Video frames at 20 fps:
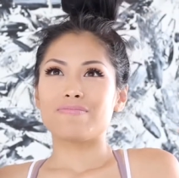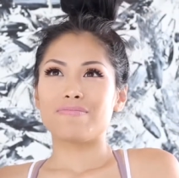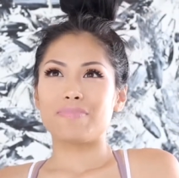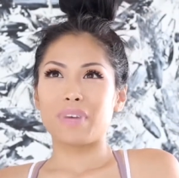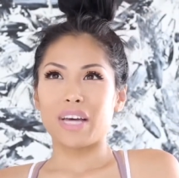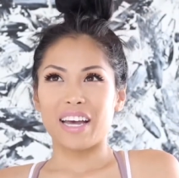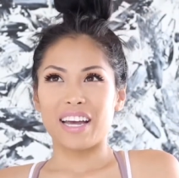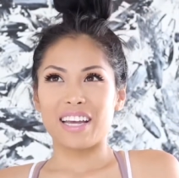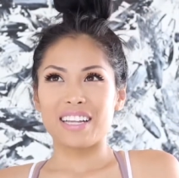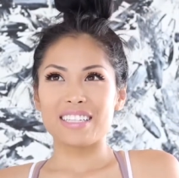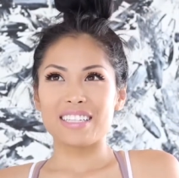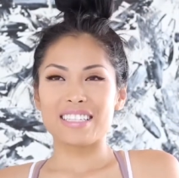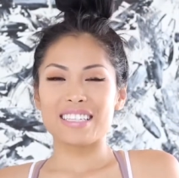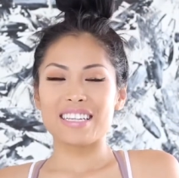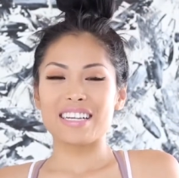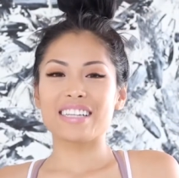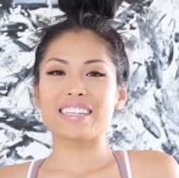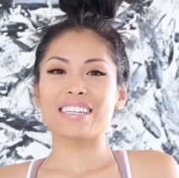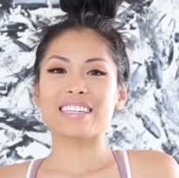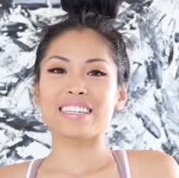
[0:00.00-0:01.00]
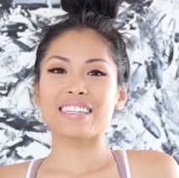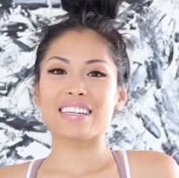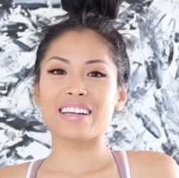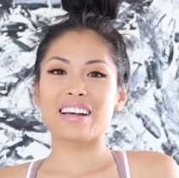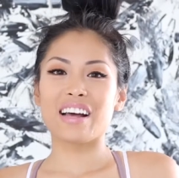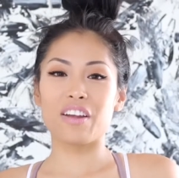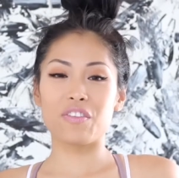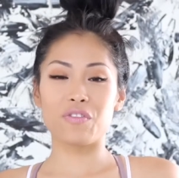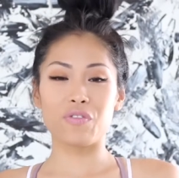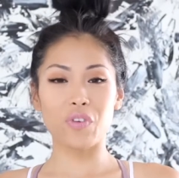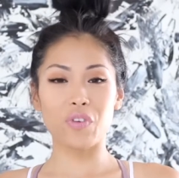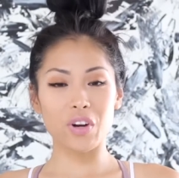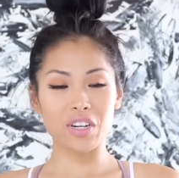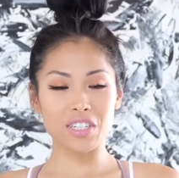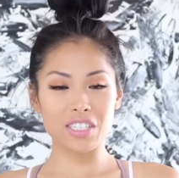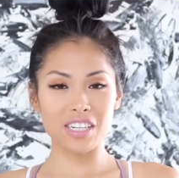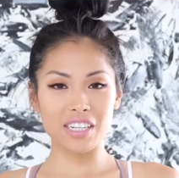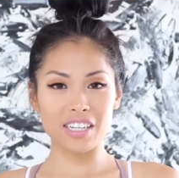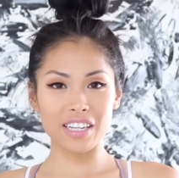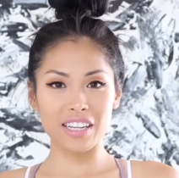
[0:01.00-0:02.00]
But
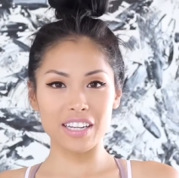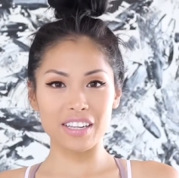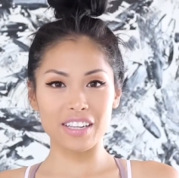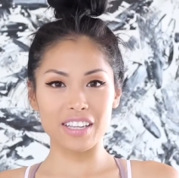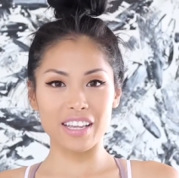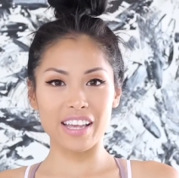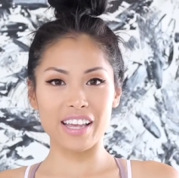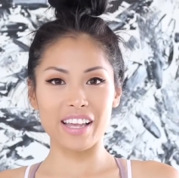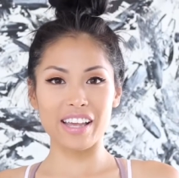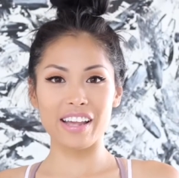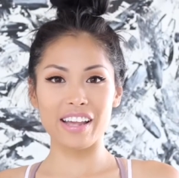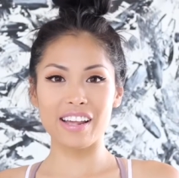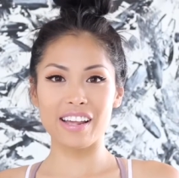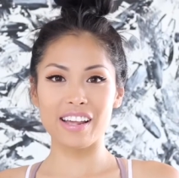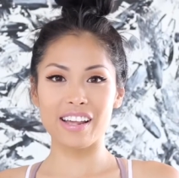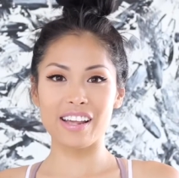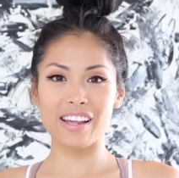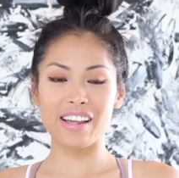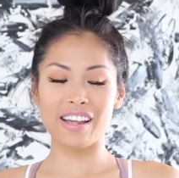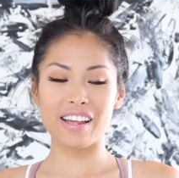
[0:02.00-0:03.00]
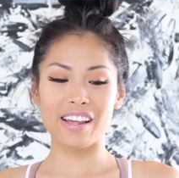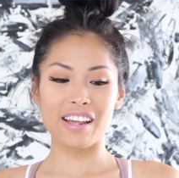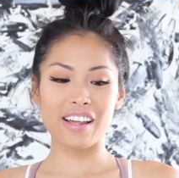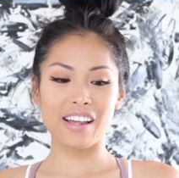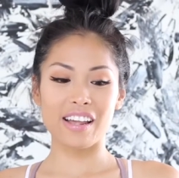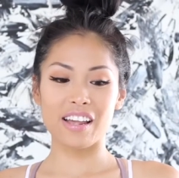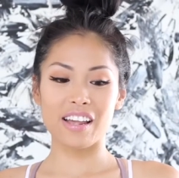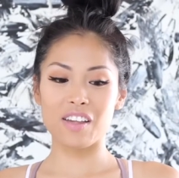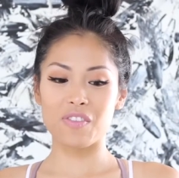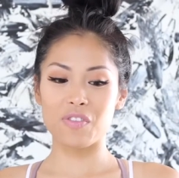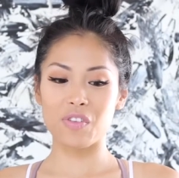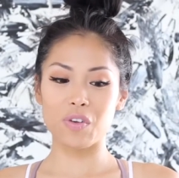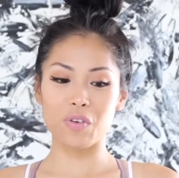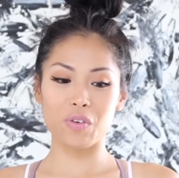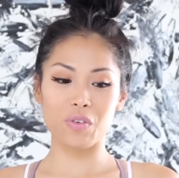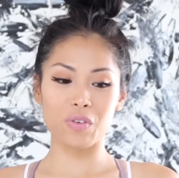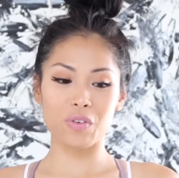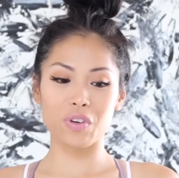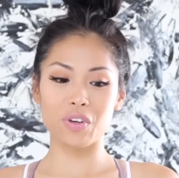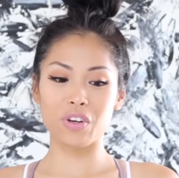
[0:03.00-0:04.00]
unfortunately, if
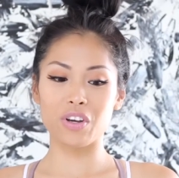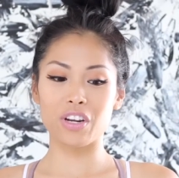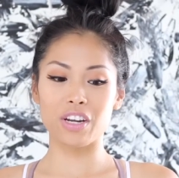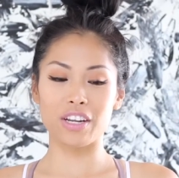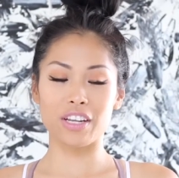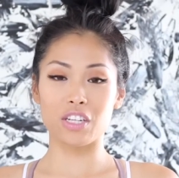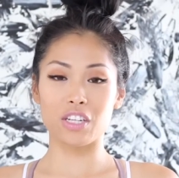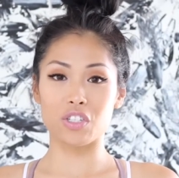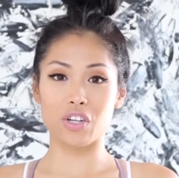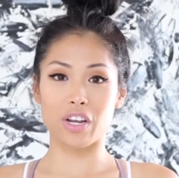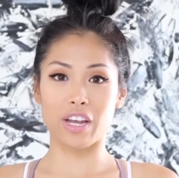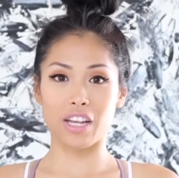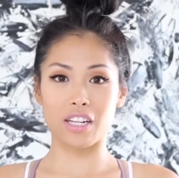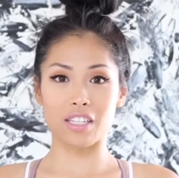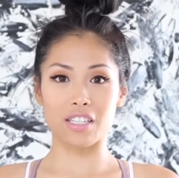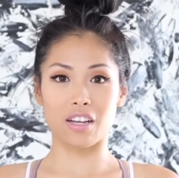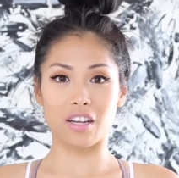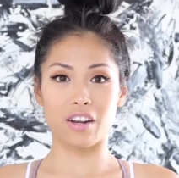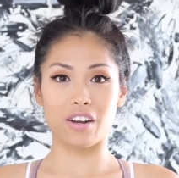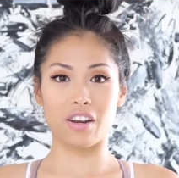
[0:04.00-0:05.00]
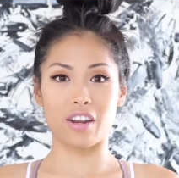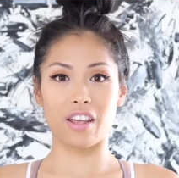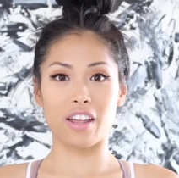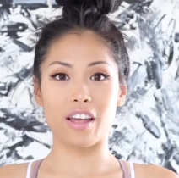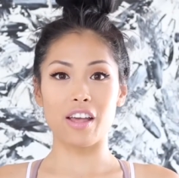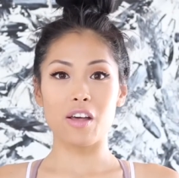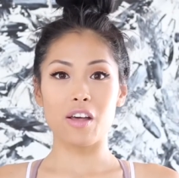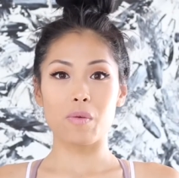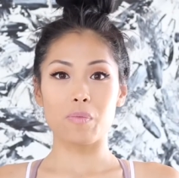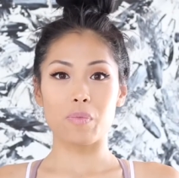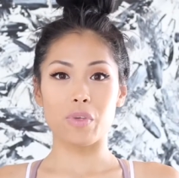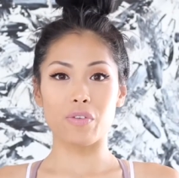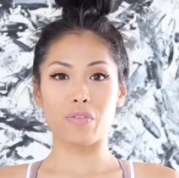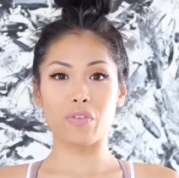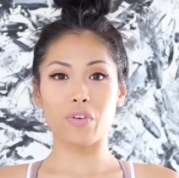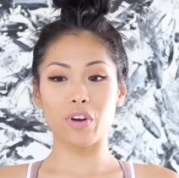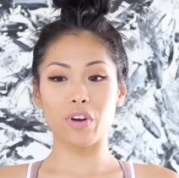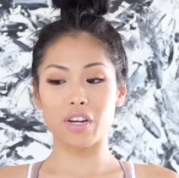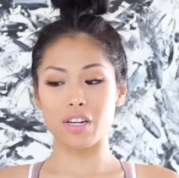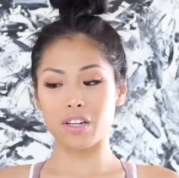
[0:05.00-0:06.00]
you couldn't get your hands on it
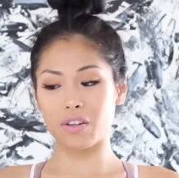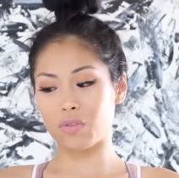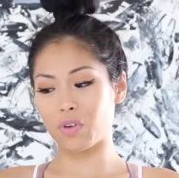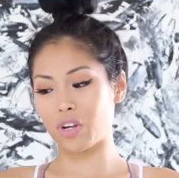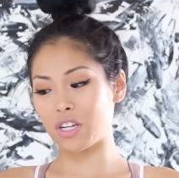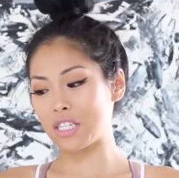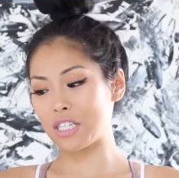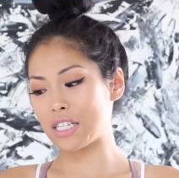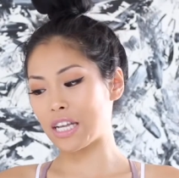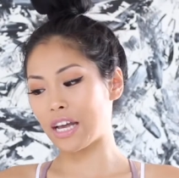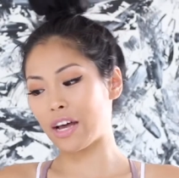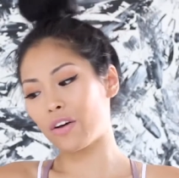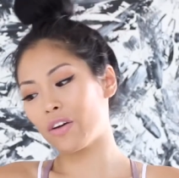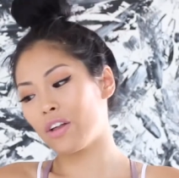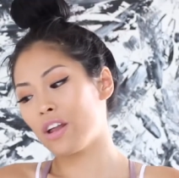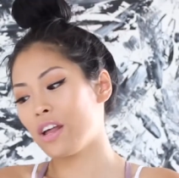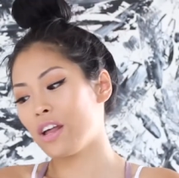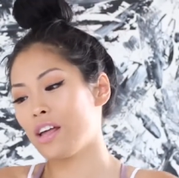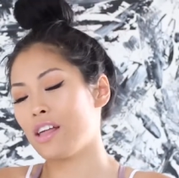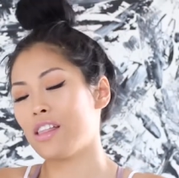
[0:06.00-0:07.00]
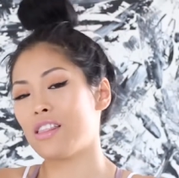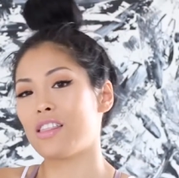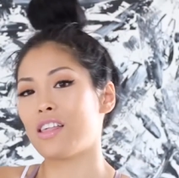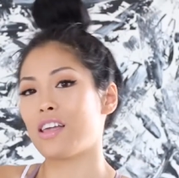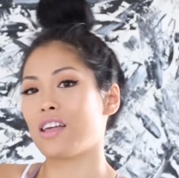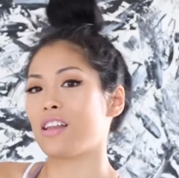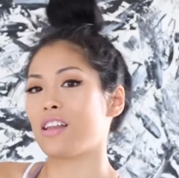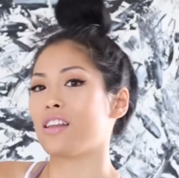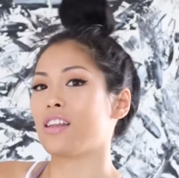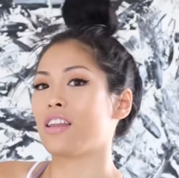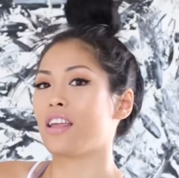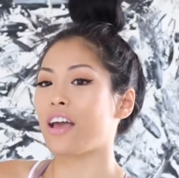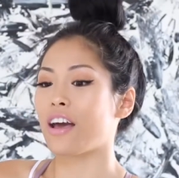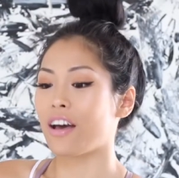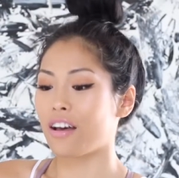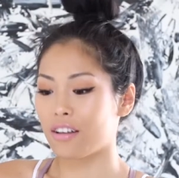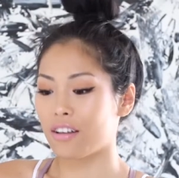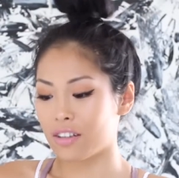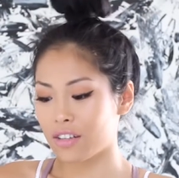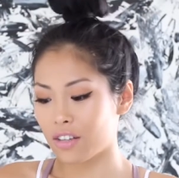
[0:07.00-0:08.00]
before it runs out, then
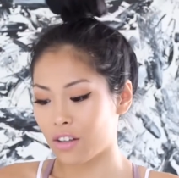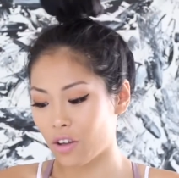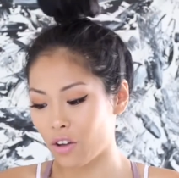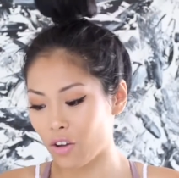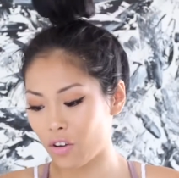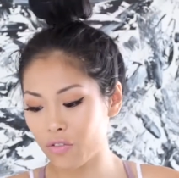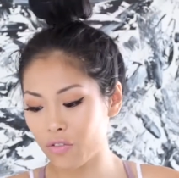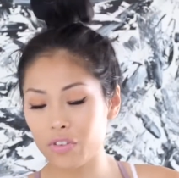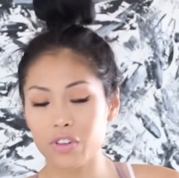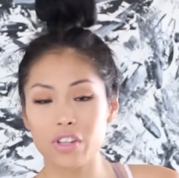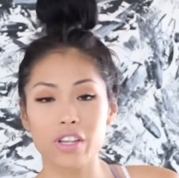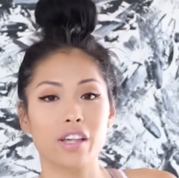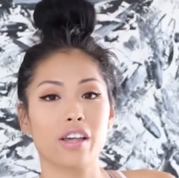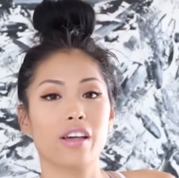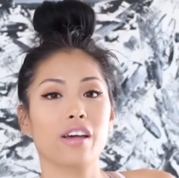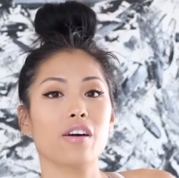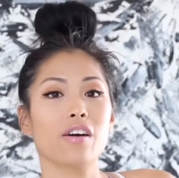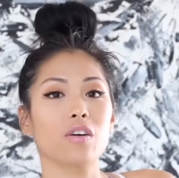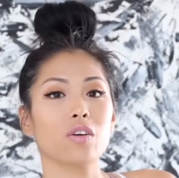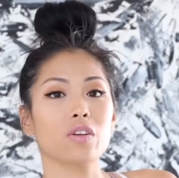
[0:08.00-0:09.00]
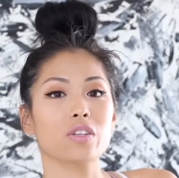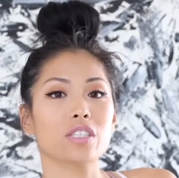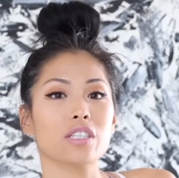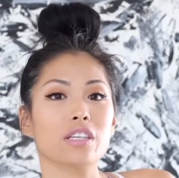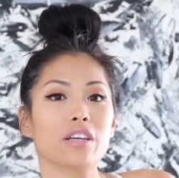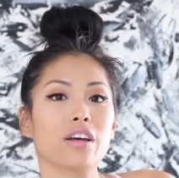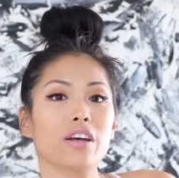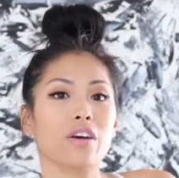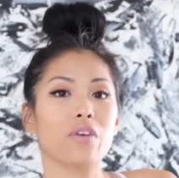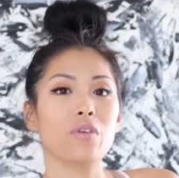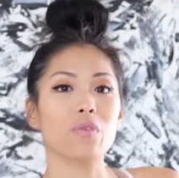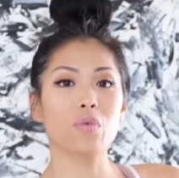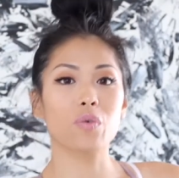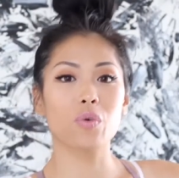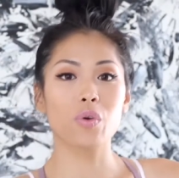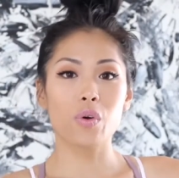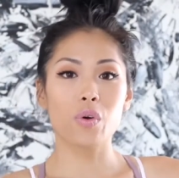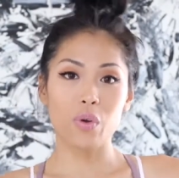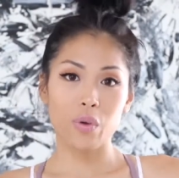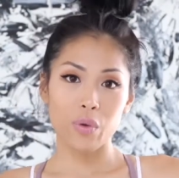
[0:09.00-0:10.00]
yeah, hopefully Ulta
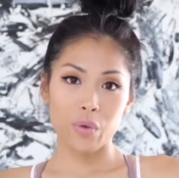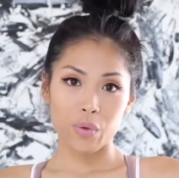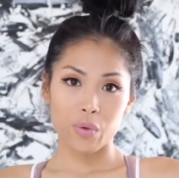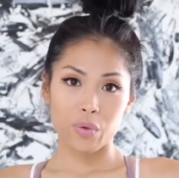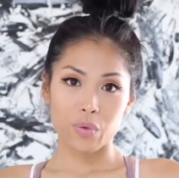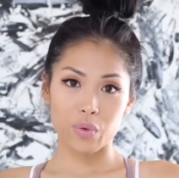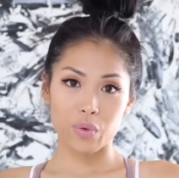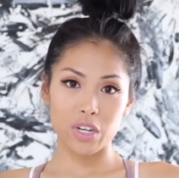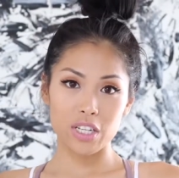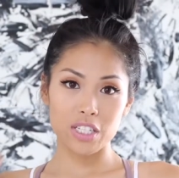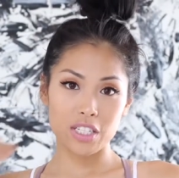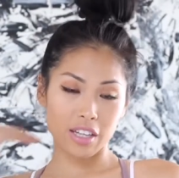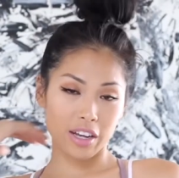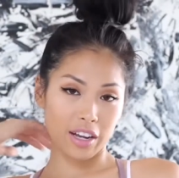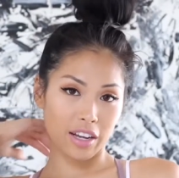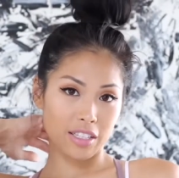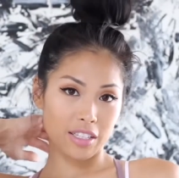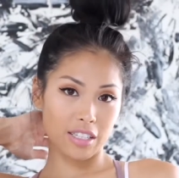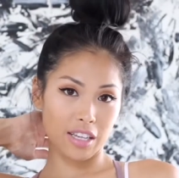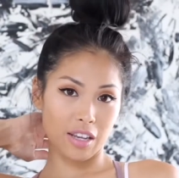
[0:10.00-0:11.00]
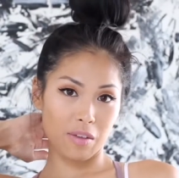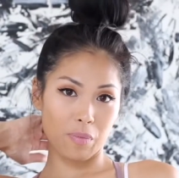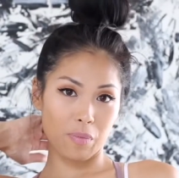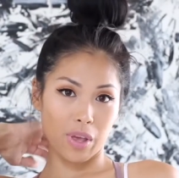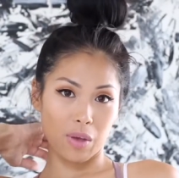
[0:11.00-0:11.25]
restocks it.